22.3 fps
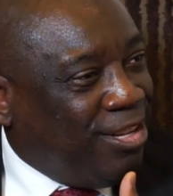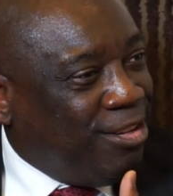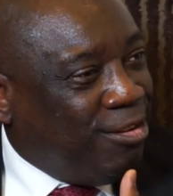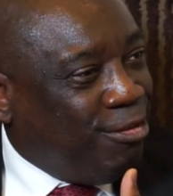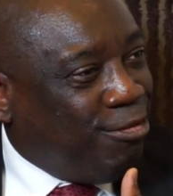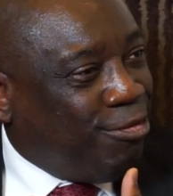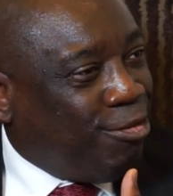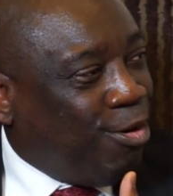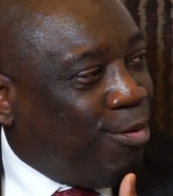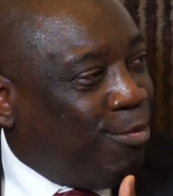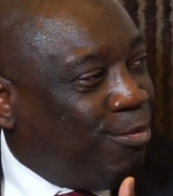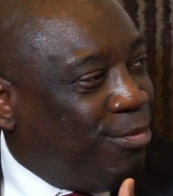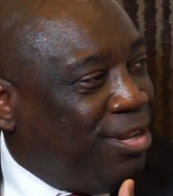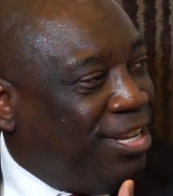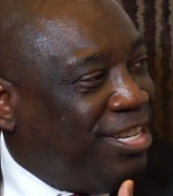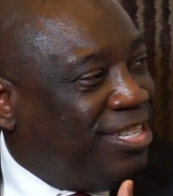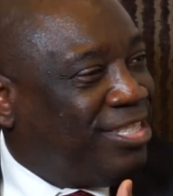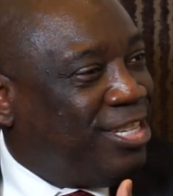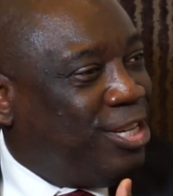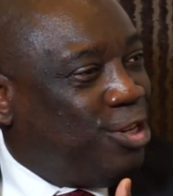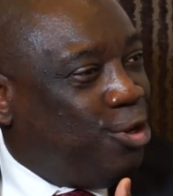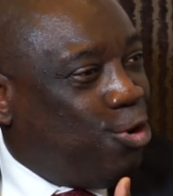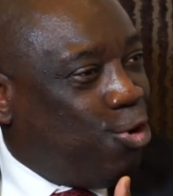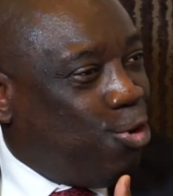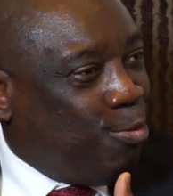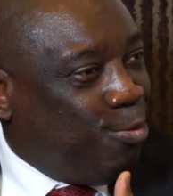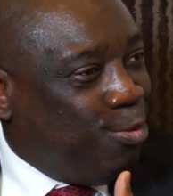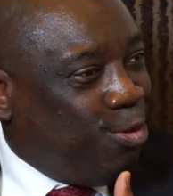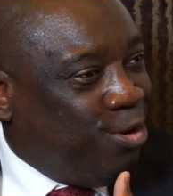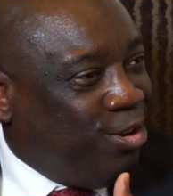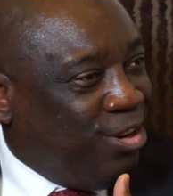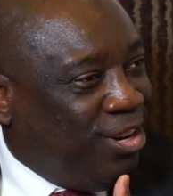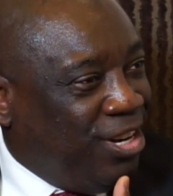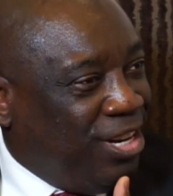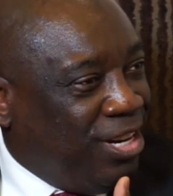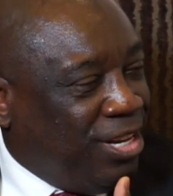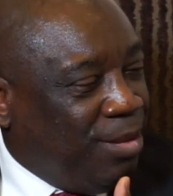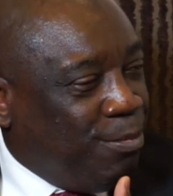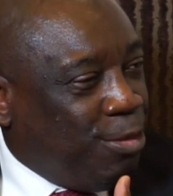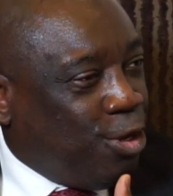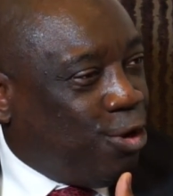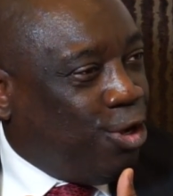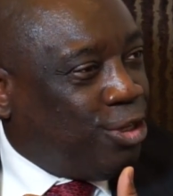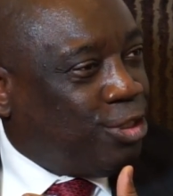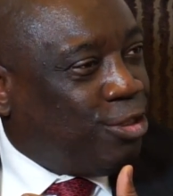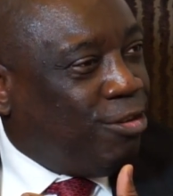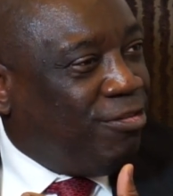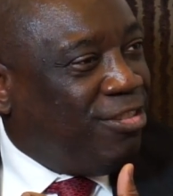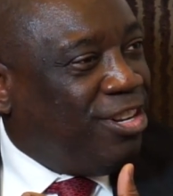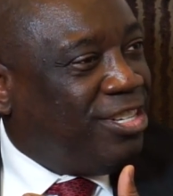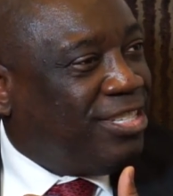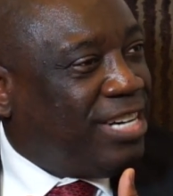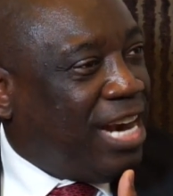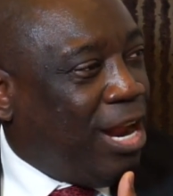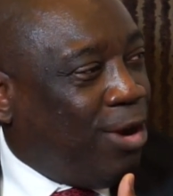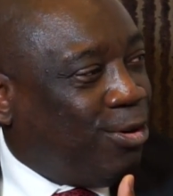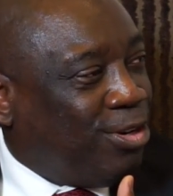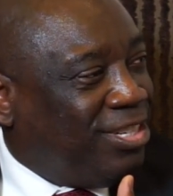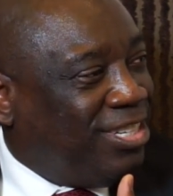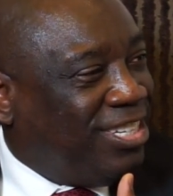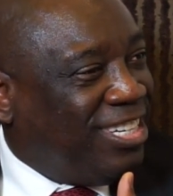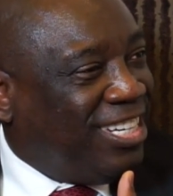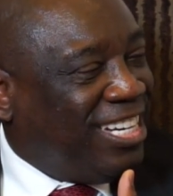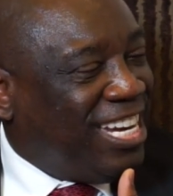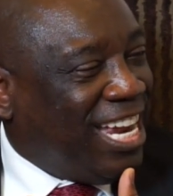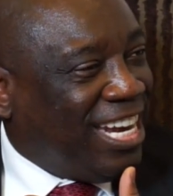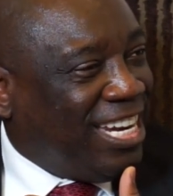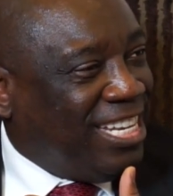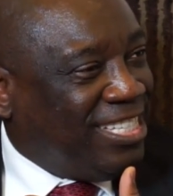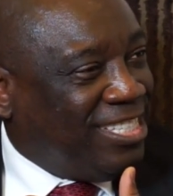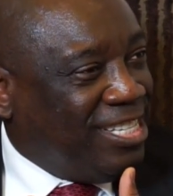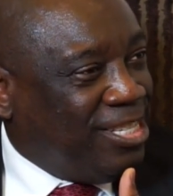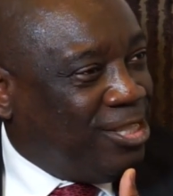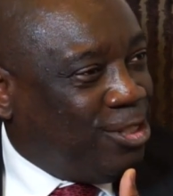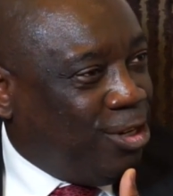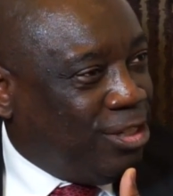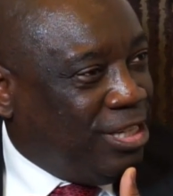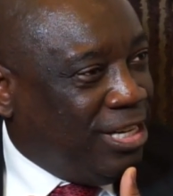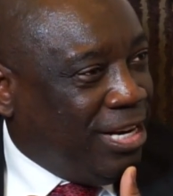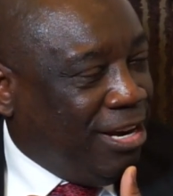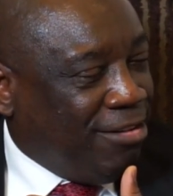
from Eastern Europe because of the drought that is in Southern